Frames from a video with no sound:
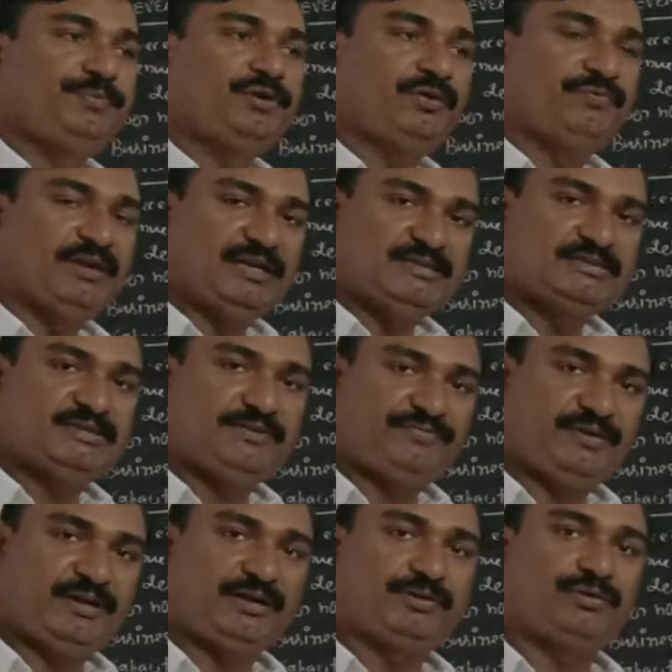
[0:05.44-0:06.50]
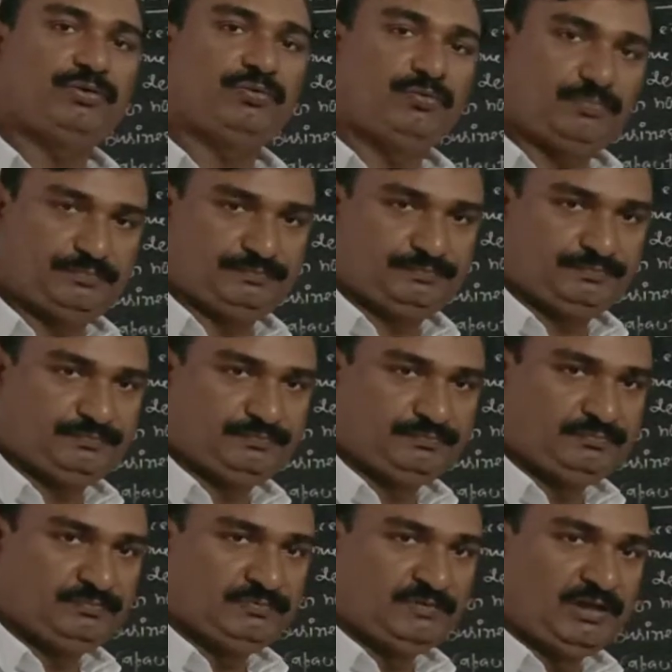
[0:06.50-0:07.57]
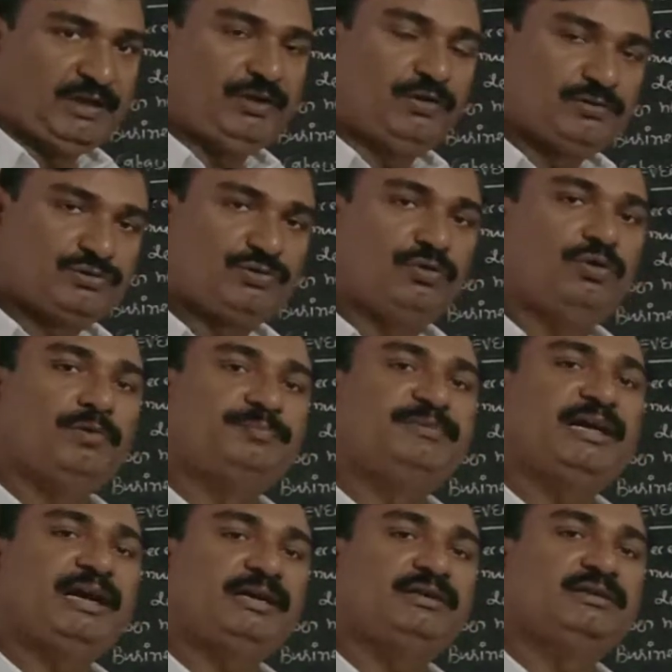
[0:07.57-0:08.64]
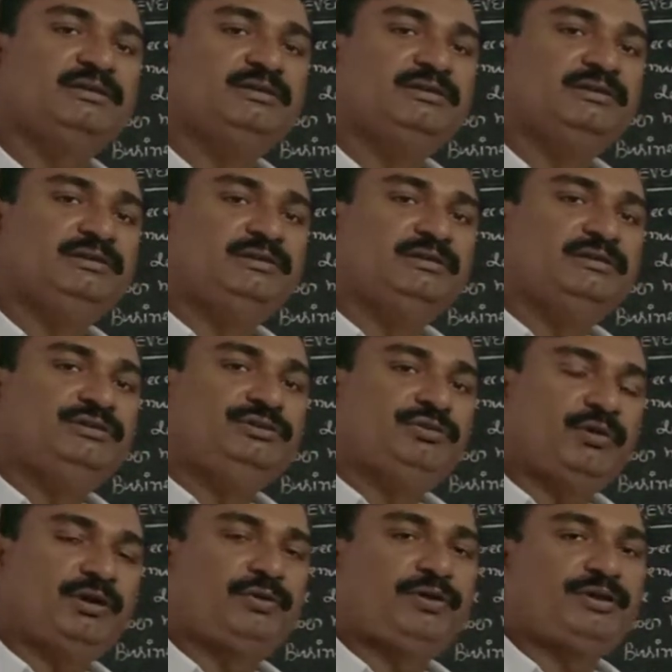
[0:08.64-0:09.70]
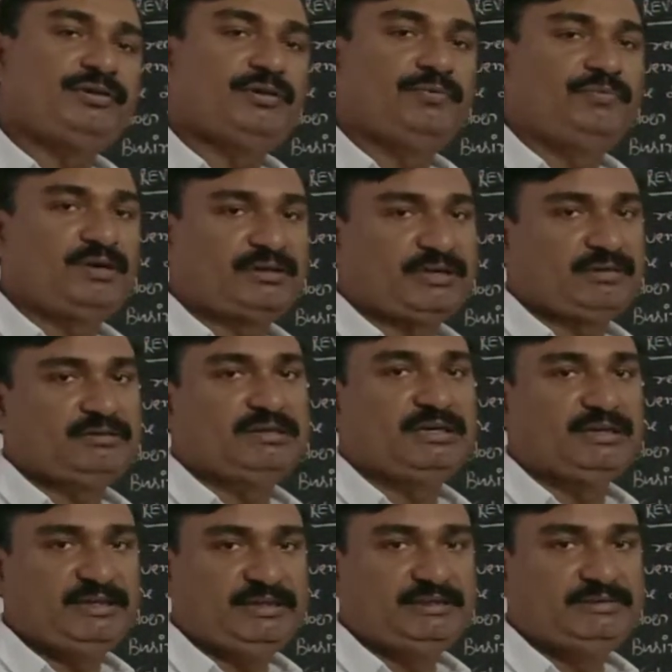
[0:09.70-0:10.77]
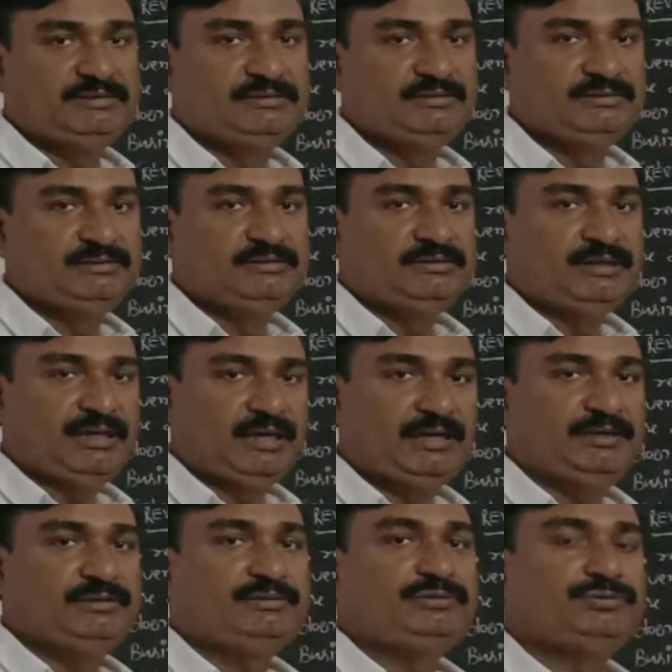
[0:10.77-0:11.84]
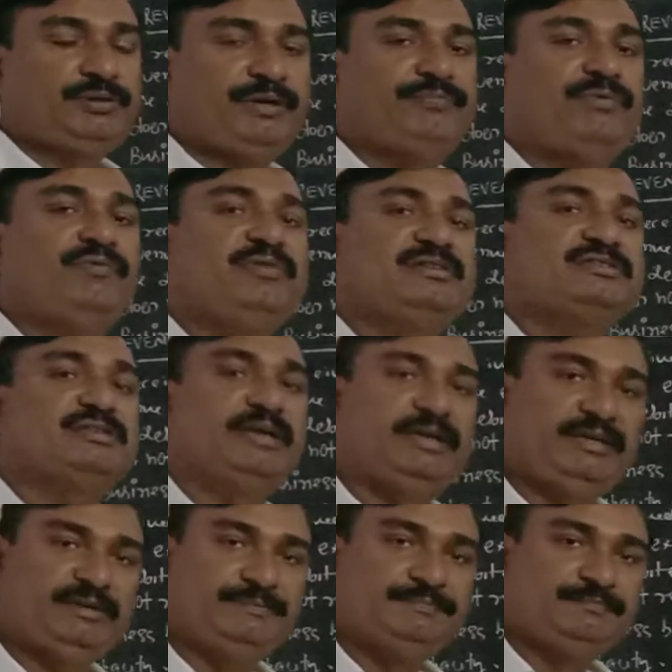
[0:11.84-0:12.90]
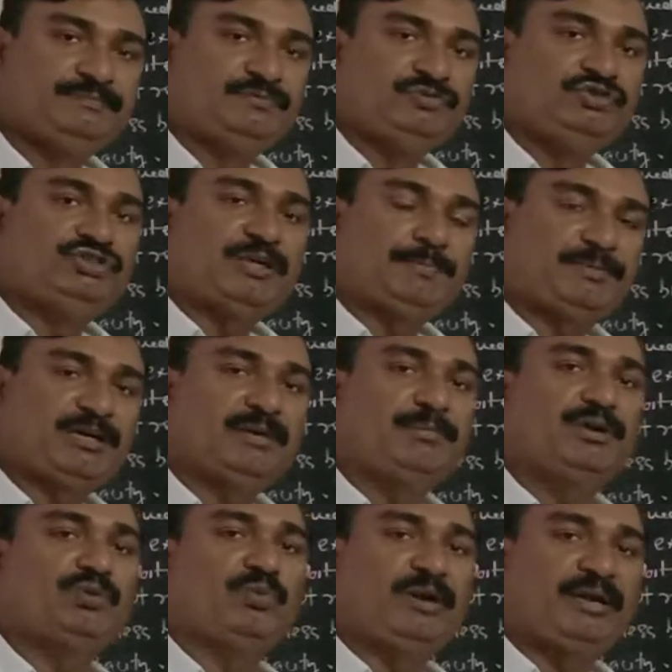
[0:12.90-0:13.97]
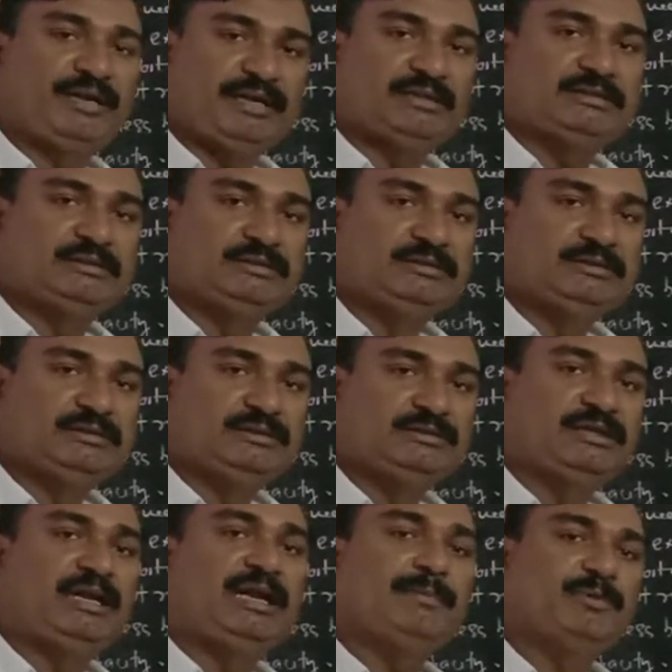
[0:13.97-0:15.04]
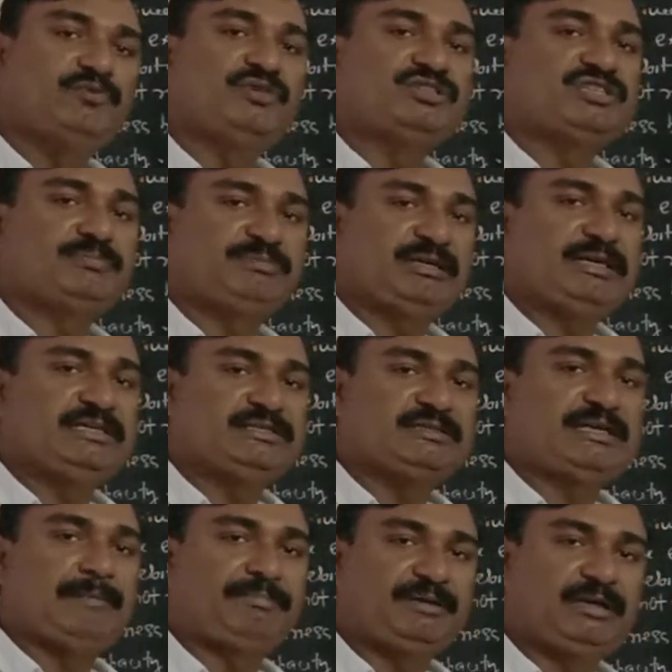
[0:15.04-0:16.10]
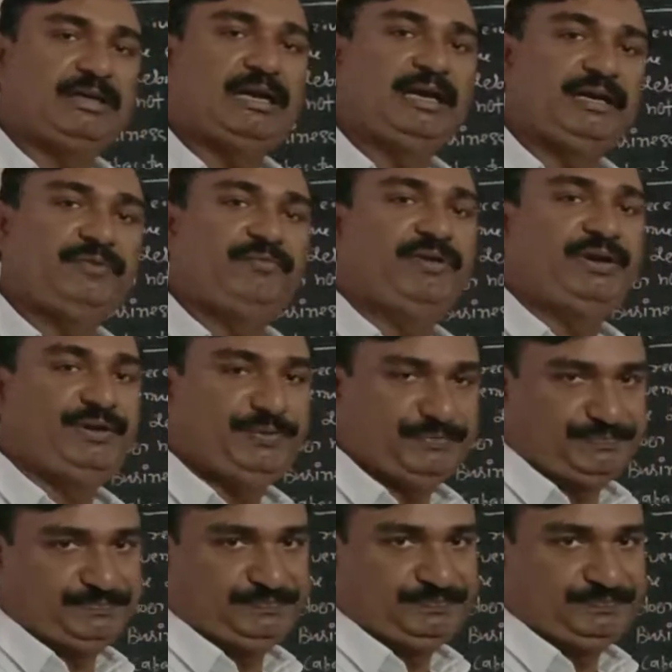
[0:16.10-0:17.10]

you are well and safe at your home. I also hope that you are doing your work regularly, and today we will study chapter number 20th. The name of the chapter is Capital and Revenue,